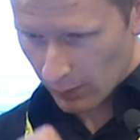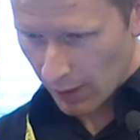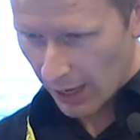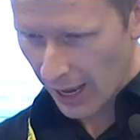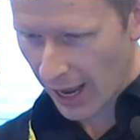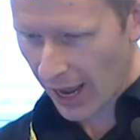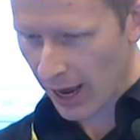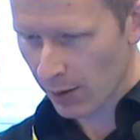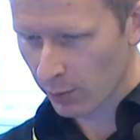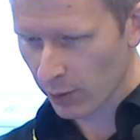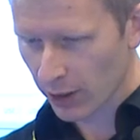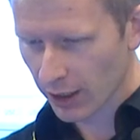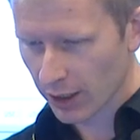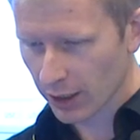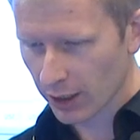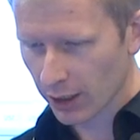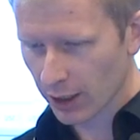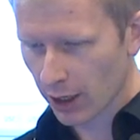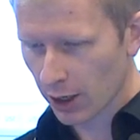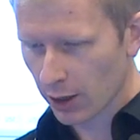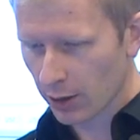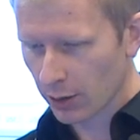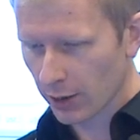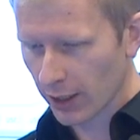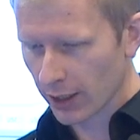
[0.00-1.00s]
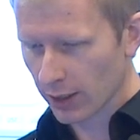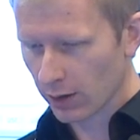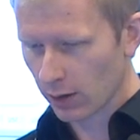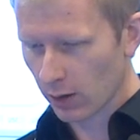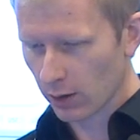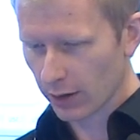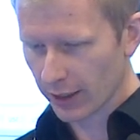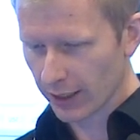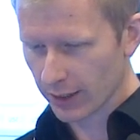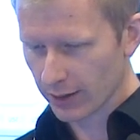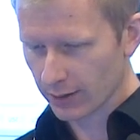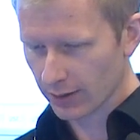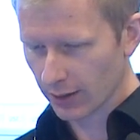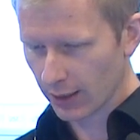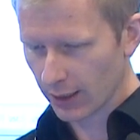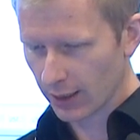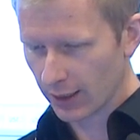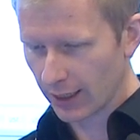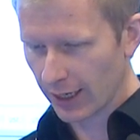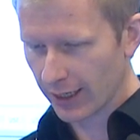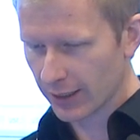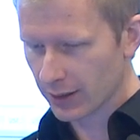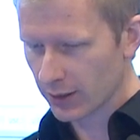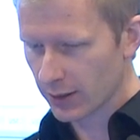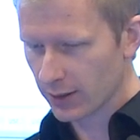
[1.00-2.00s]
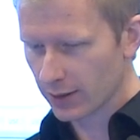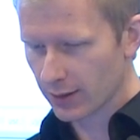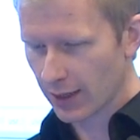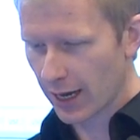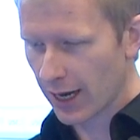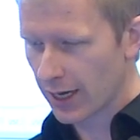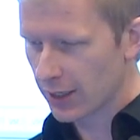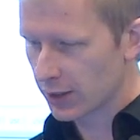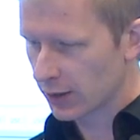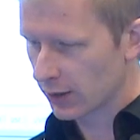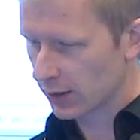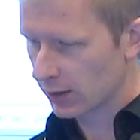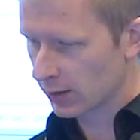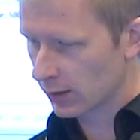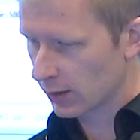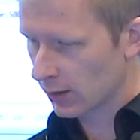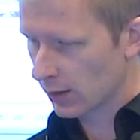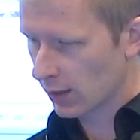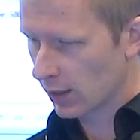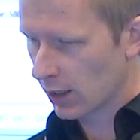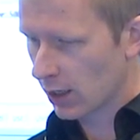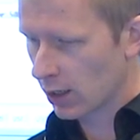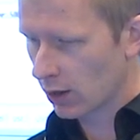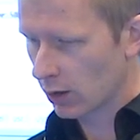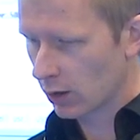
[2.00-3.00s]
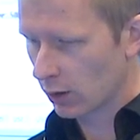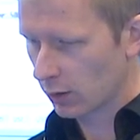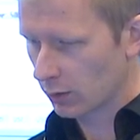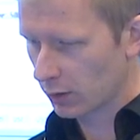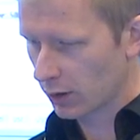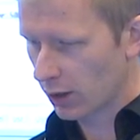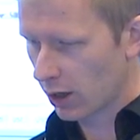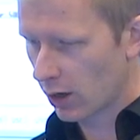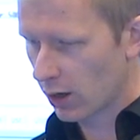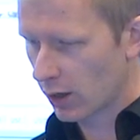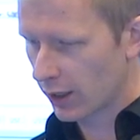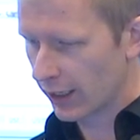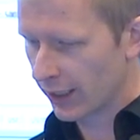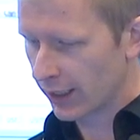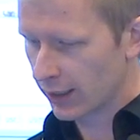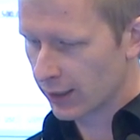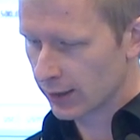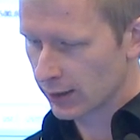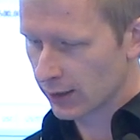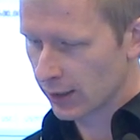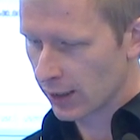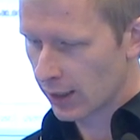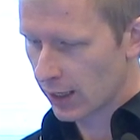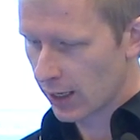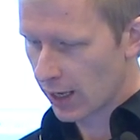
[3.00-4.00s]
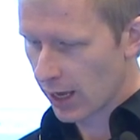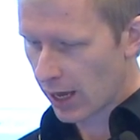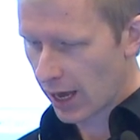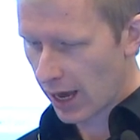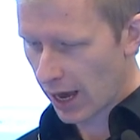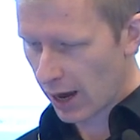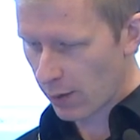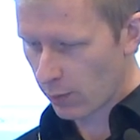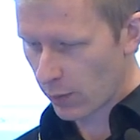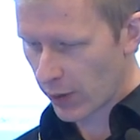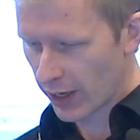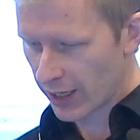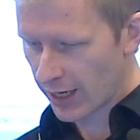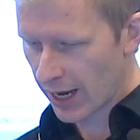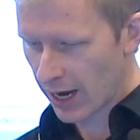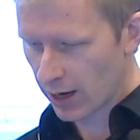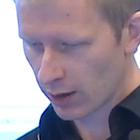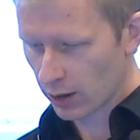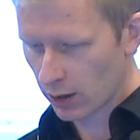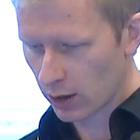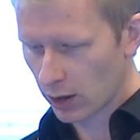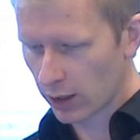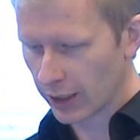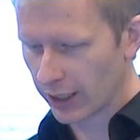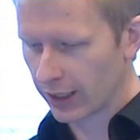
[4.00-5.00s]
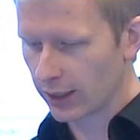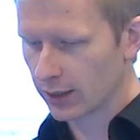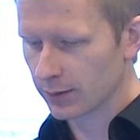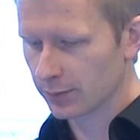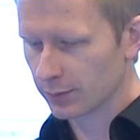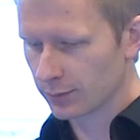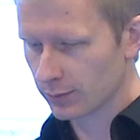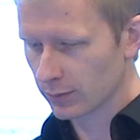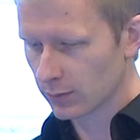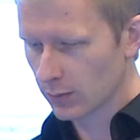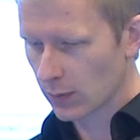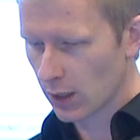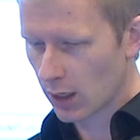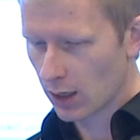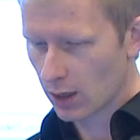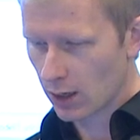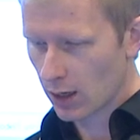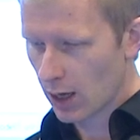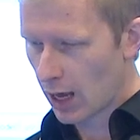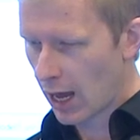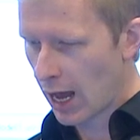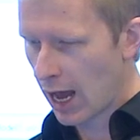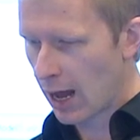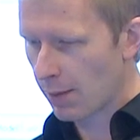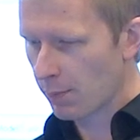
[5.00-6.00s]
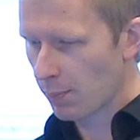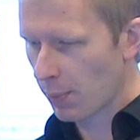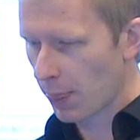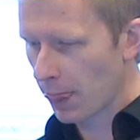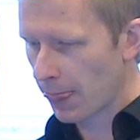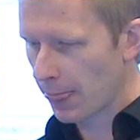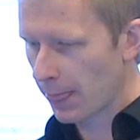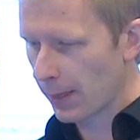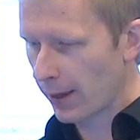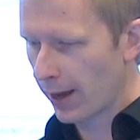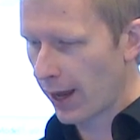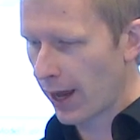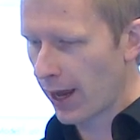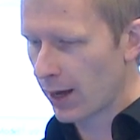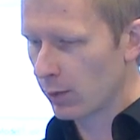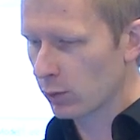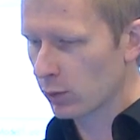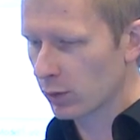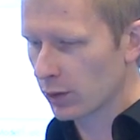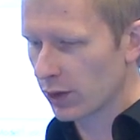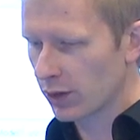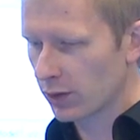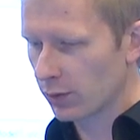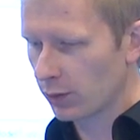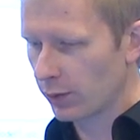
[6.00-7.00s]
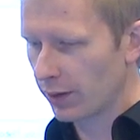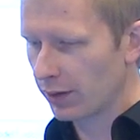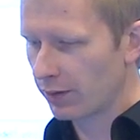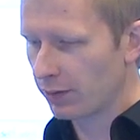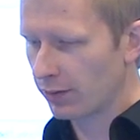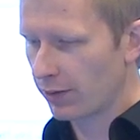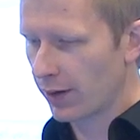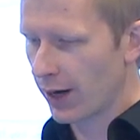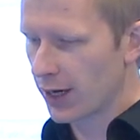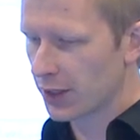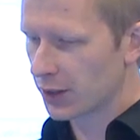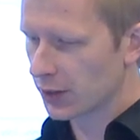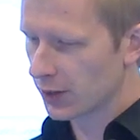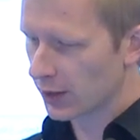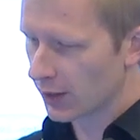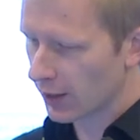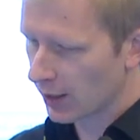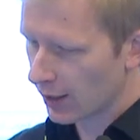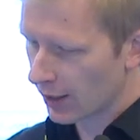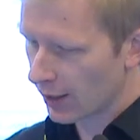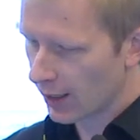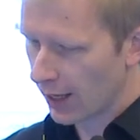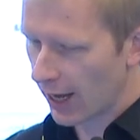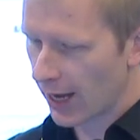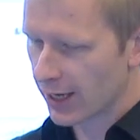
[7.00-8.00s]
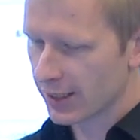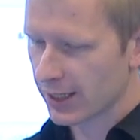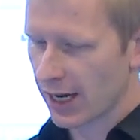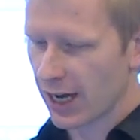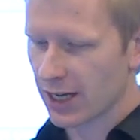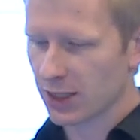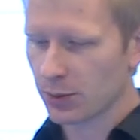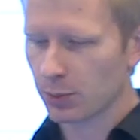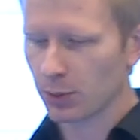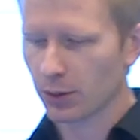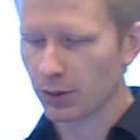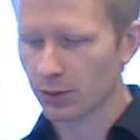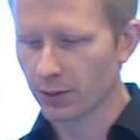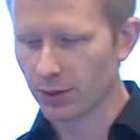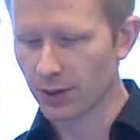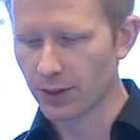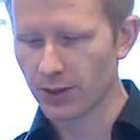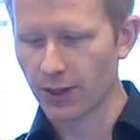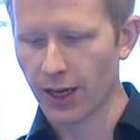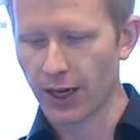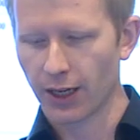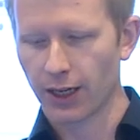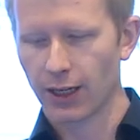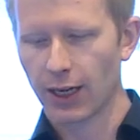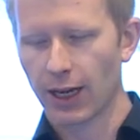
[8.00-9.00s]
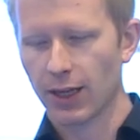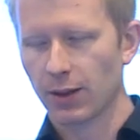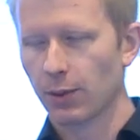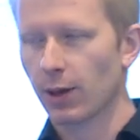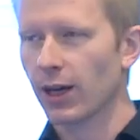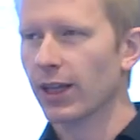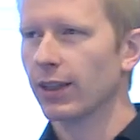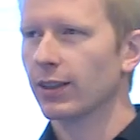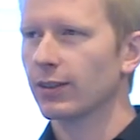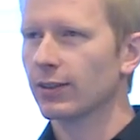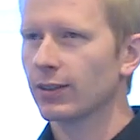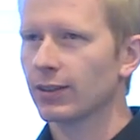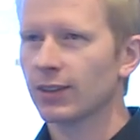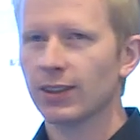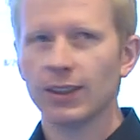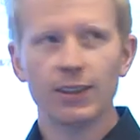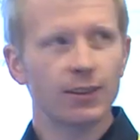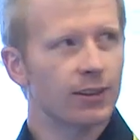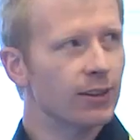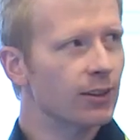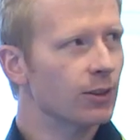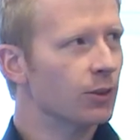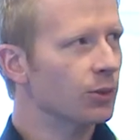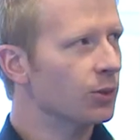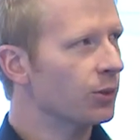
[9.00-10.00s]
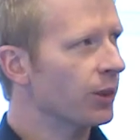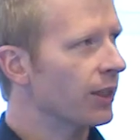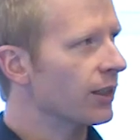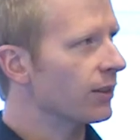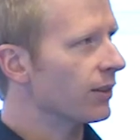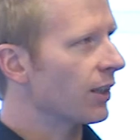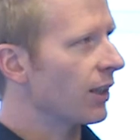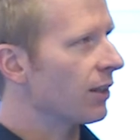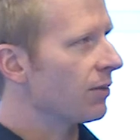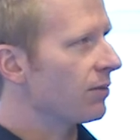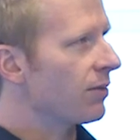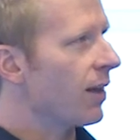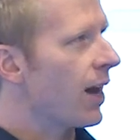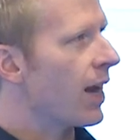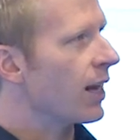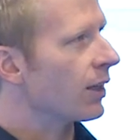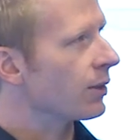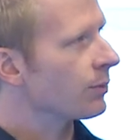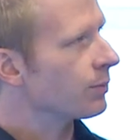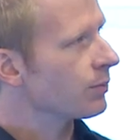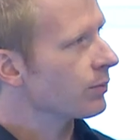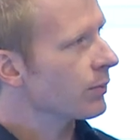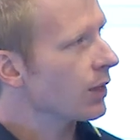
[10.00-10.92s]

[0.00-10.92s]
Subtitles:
And we're going to go and log in as a collections agent called Connie, and we're now Connie. And we'll just refresh our dashboard for a second, otherwise this little trick's going to fail.